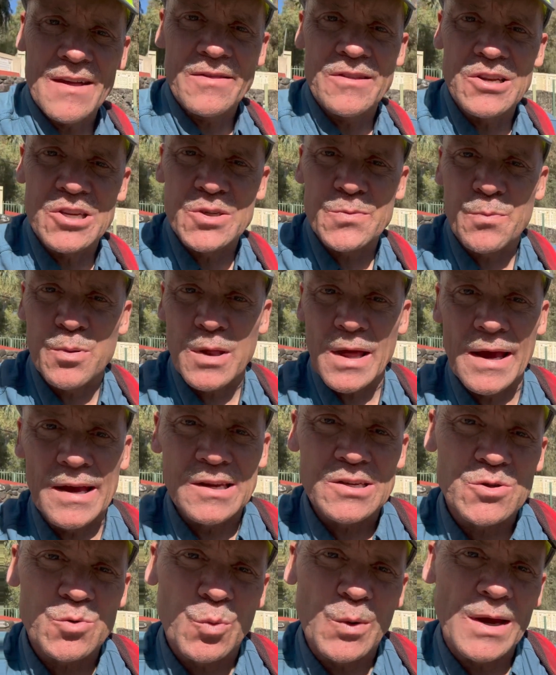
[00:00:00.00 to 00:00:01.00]
at this
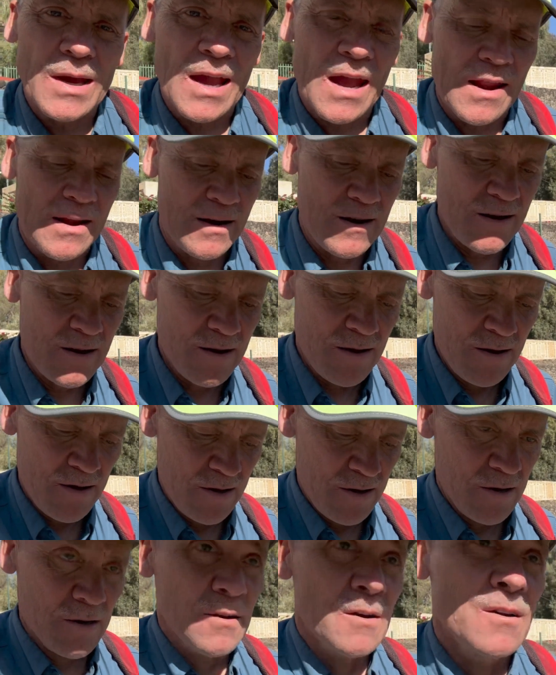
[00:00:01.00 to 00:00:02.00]
place we can
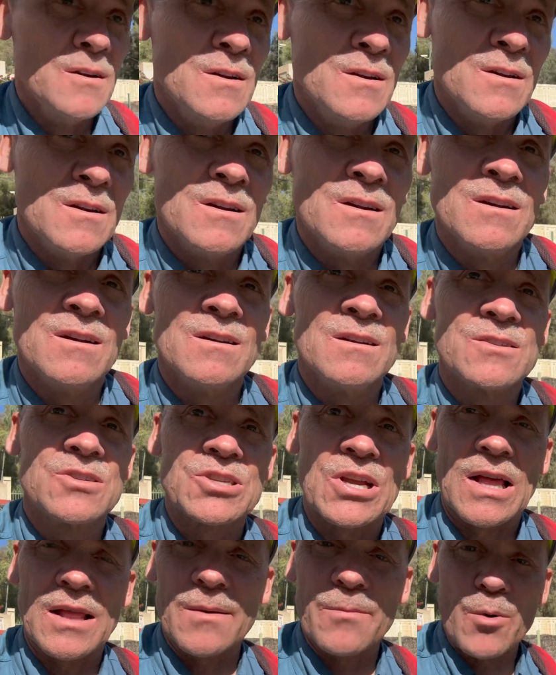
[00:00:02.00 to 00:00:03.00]

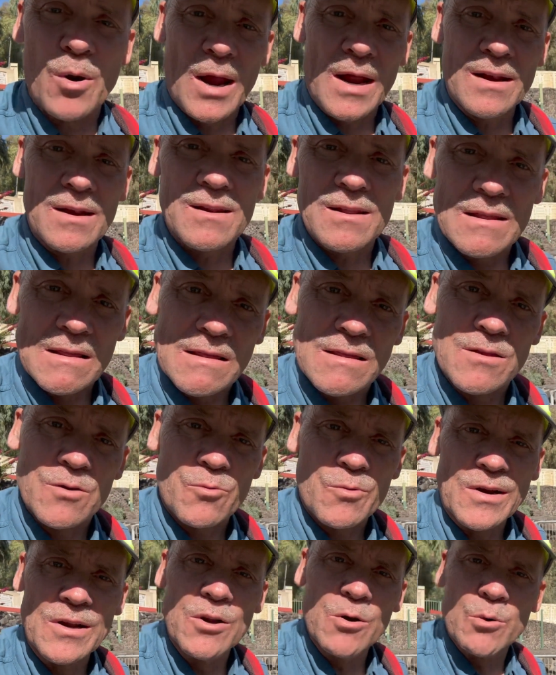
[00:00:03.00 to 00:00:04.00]
celebrate the
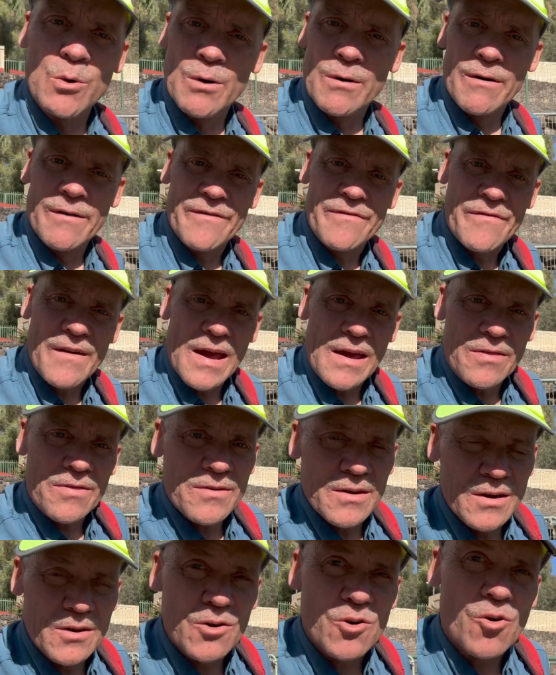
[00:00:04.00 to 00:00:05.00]
renewal of faith
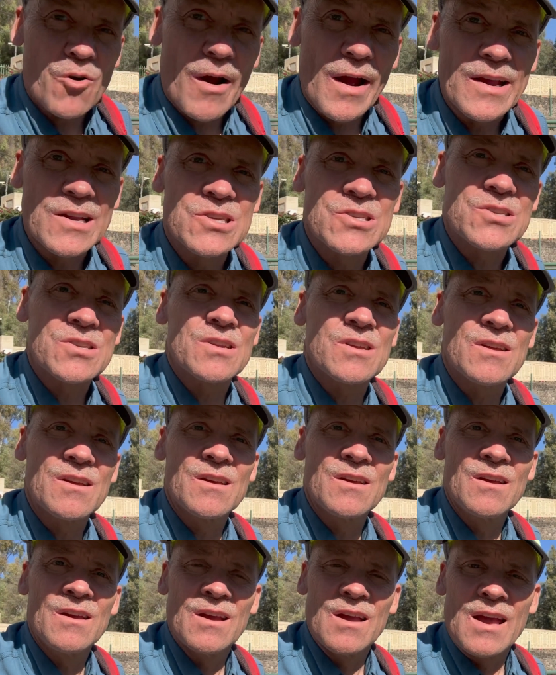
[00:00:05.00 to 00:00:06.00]
in Christ
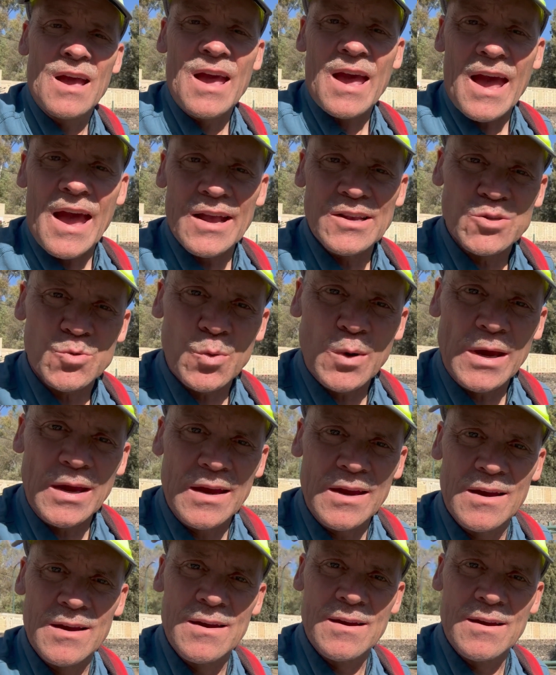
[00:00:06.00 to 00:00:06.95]
as we